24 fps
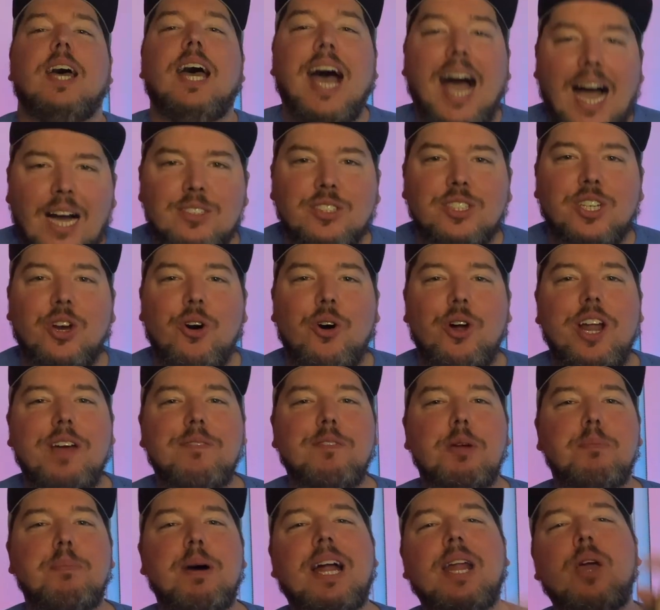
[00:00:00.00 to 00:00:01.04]
How's it going,
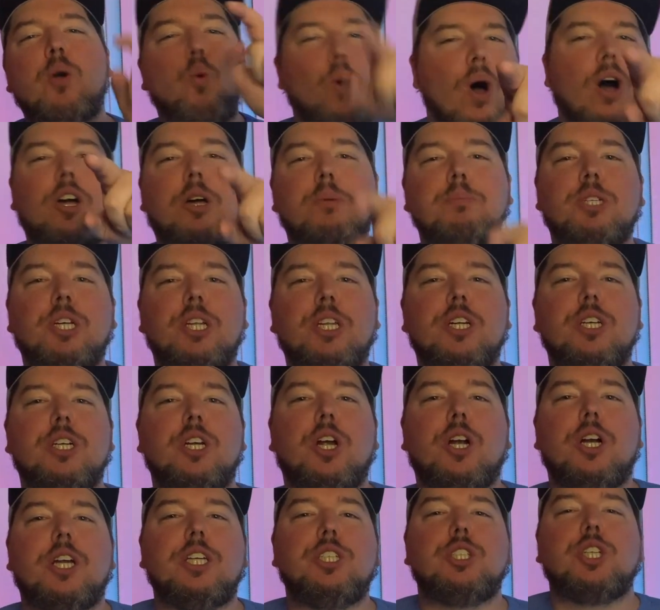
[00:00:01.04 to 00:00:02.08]
everybody? Welcome to the
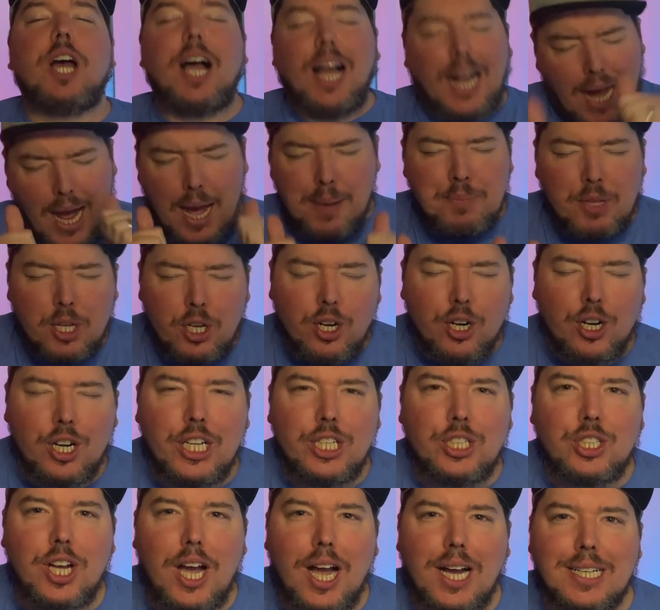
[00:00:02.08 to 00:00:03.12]
Nerdy Jock. I'm the Nerdy
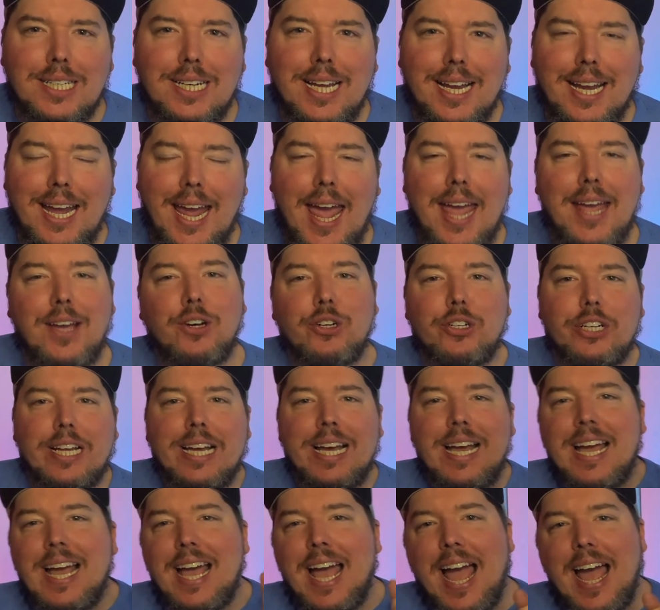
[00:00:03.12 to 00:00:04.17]
Jock, Nick Angle,
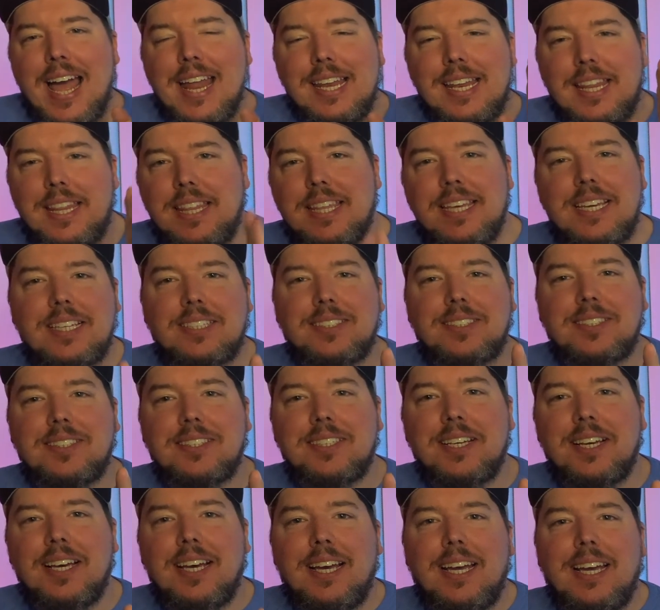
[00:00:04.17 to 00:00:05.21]
and this
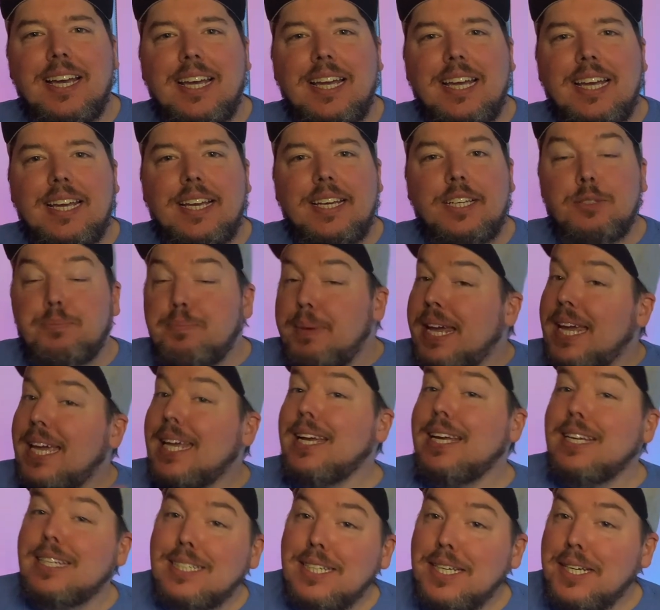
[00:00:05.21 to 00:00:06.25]
is making
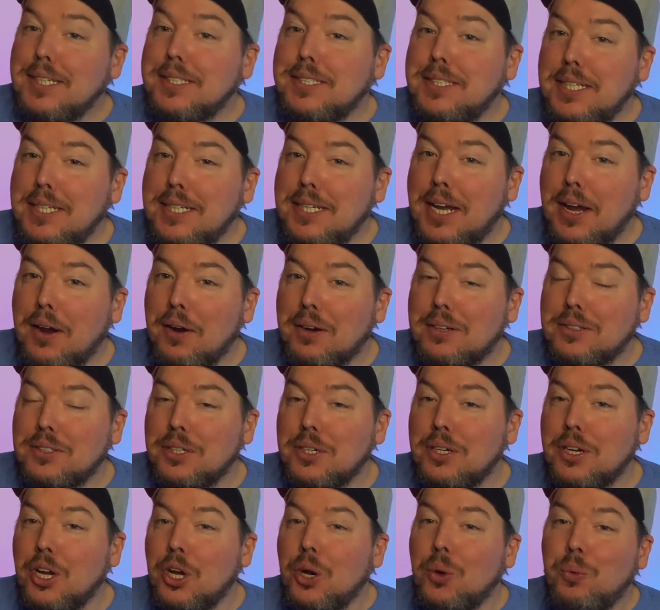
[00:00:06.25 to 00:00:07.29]
a D&D
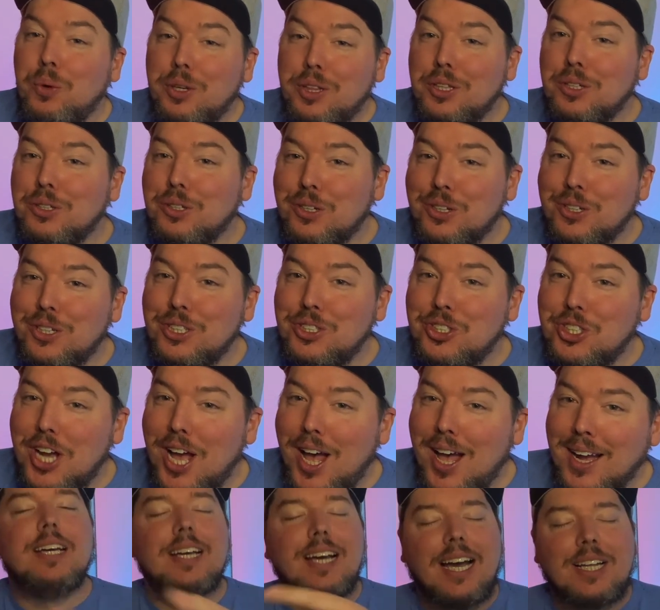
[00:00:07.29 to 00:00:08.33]
character with the Nerdy
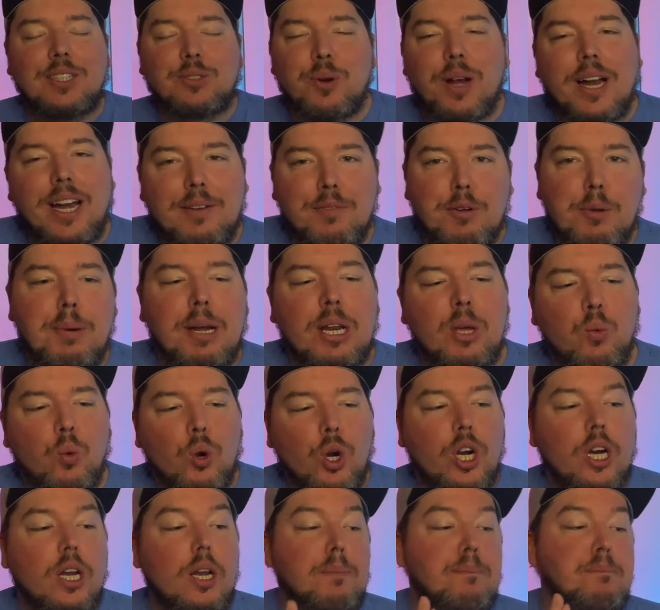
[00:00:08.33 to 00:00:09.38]
Jock. That's right, everybody. We're
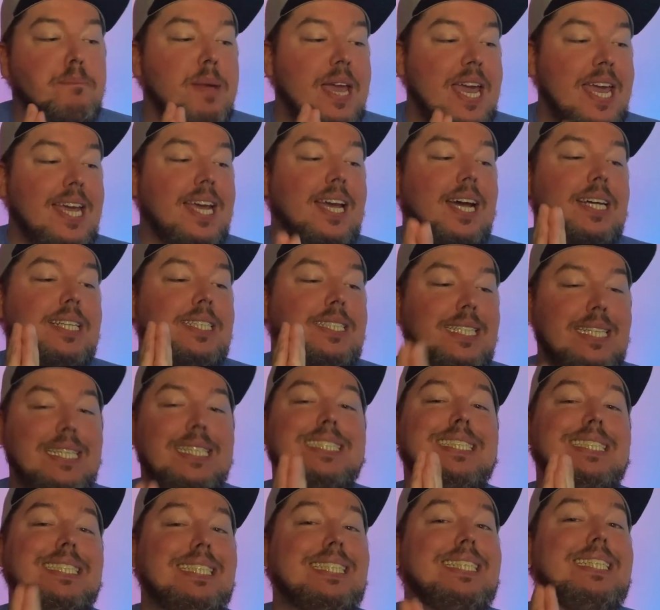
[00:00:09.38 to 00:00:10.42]
going to make a
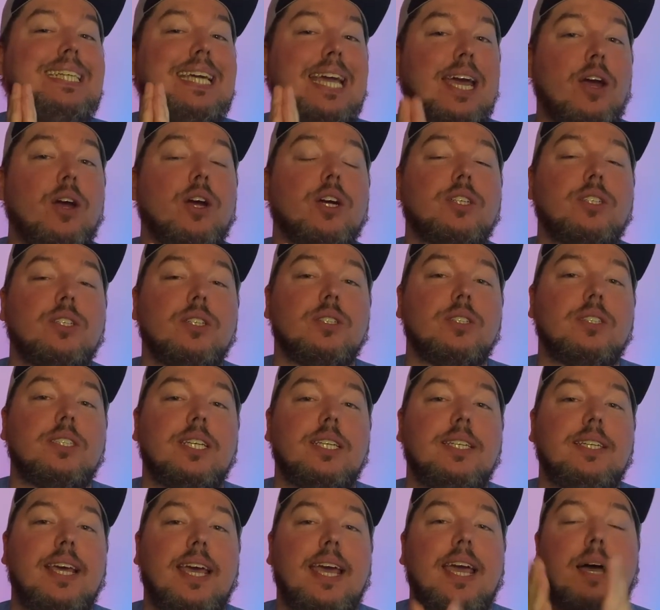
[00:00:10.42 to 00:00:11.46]
D&D character
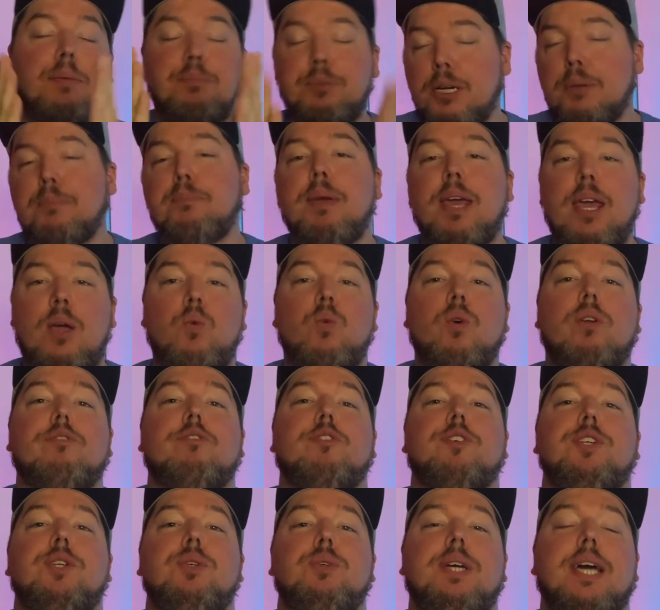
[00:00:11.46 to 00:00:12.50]
today. I'm going to make one for
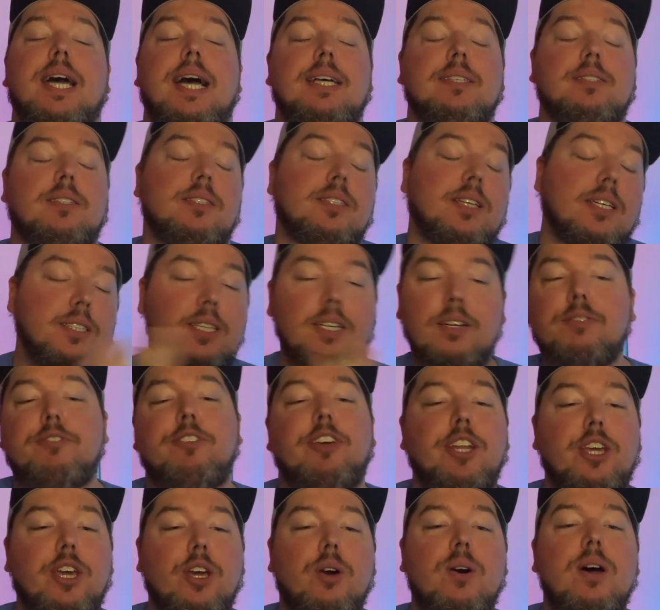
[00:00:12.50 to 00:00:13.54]
you guys because I did a
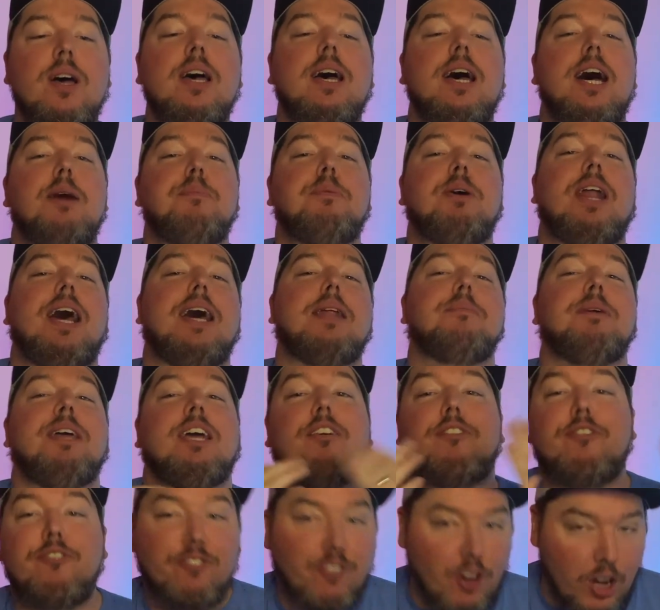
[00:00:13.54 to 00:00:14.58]
video about how to make a
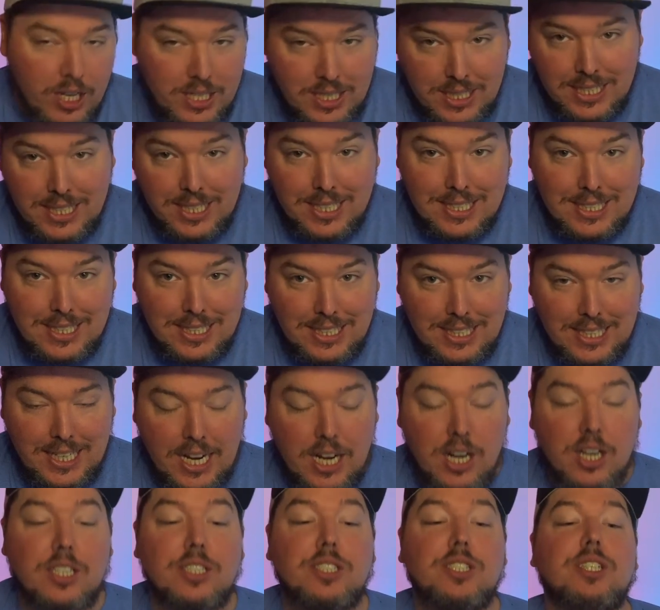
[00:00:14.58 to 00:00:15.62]
fun D&D
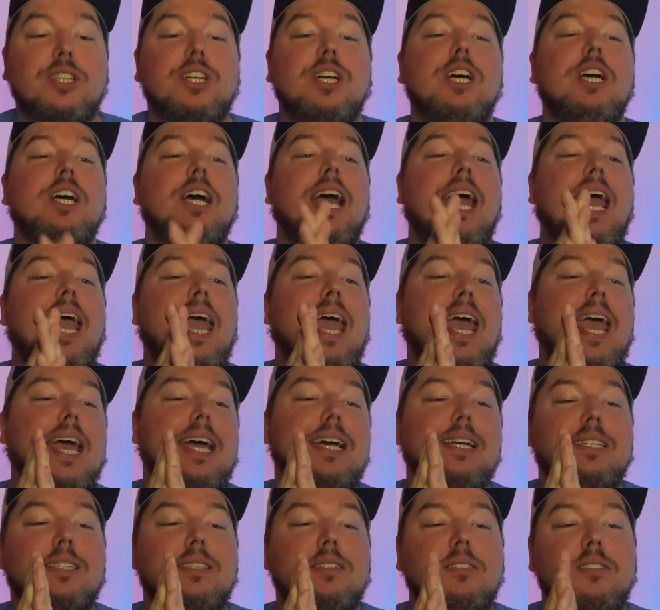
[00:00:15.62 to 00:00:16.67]
character,
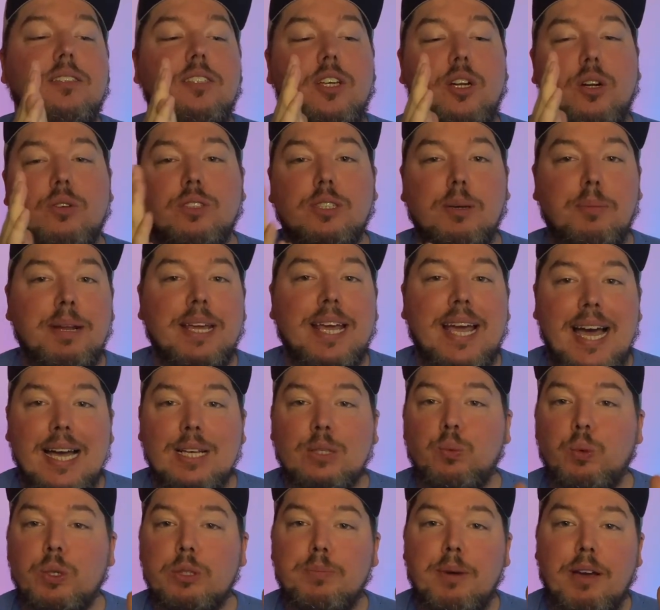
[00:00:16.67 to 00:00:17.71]
and somebody
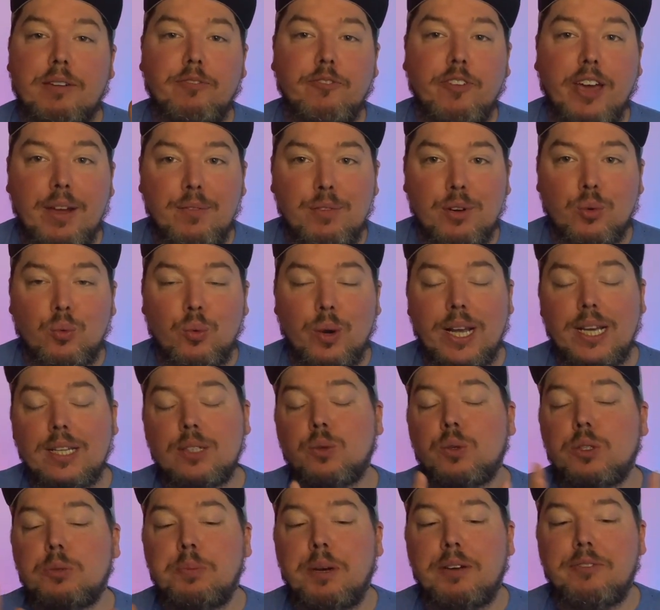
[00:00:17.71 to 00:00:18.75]
asked what's my favorite race,
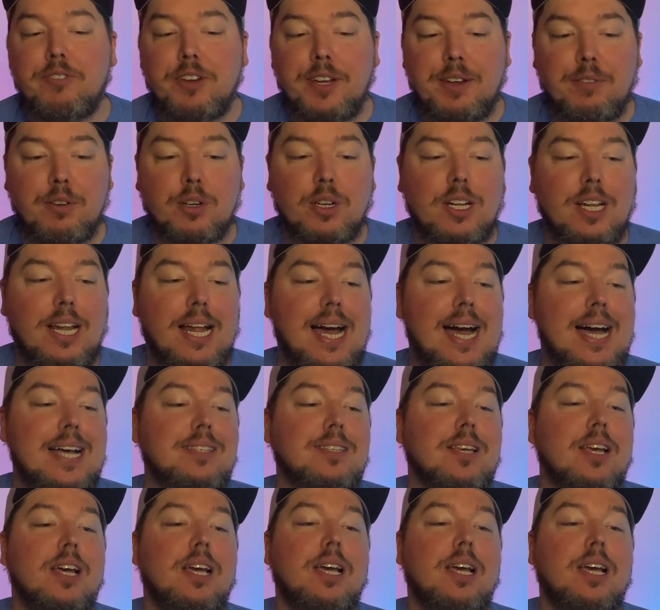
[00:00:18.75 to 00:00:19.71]
what's my favorite class.